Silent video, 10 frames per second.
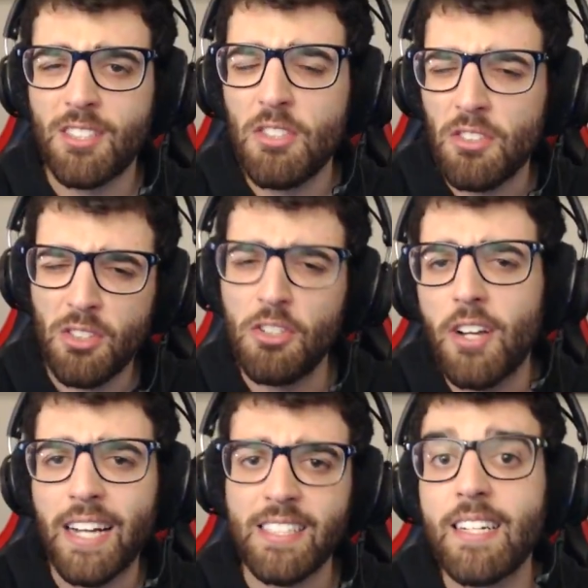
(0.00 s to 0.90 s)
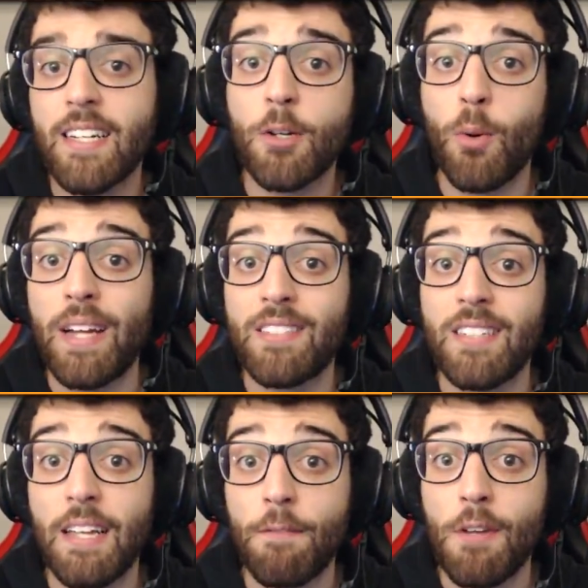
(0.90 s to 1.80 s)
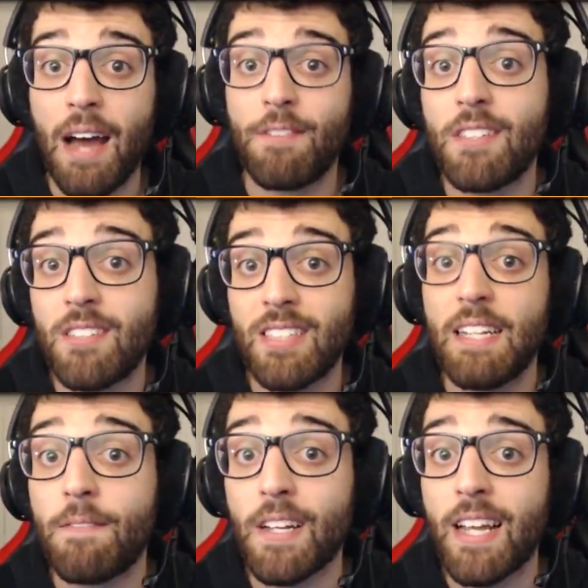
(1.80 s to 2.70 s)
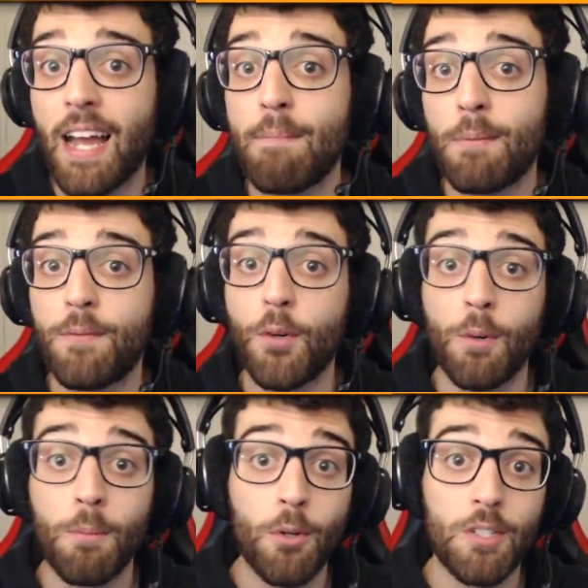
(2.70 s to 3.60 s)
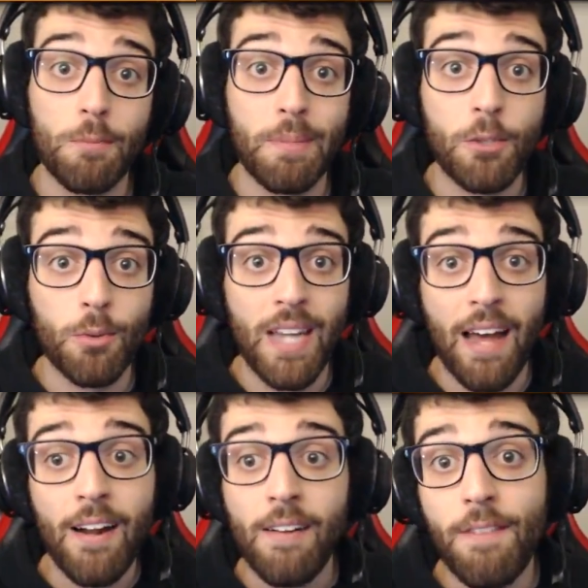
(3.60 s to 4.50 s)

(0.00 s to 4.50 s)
so you guys can get acquainted if you haven't seen the game before. I'm going to be doing that for